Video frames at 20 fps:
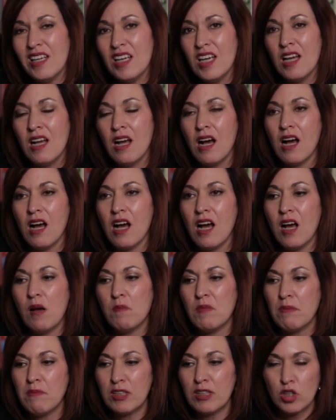um, and
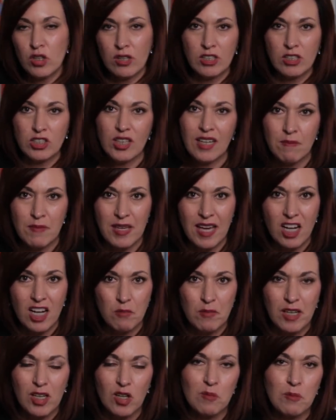be sure to check me out on my
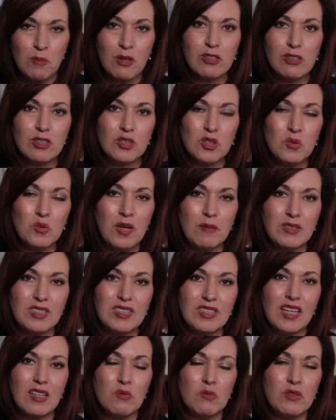own personal
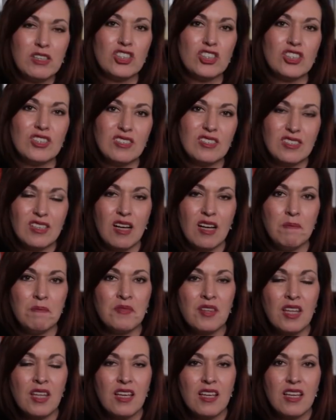website, which is um,
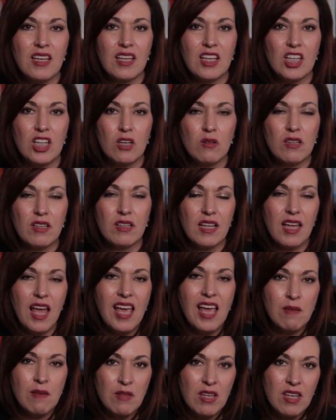you know
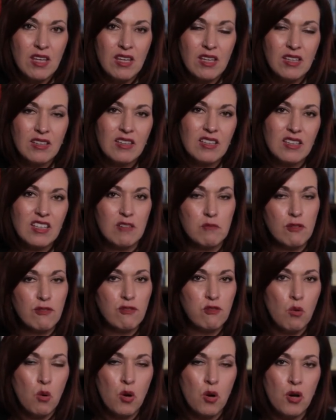Amy the number
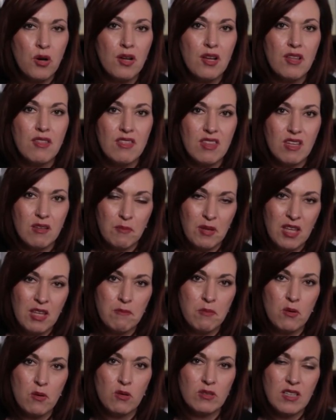four the
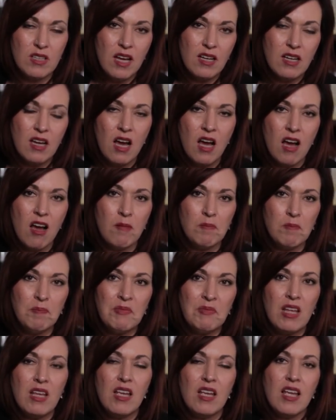people.com,
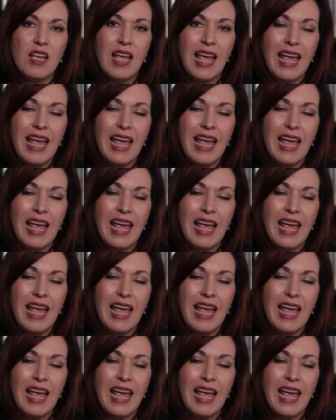and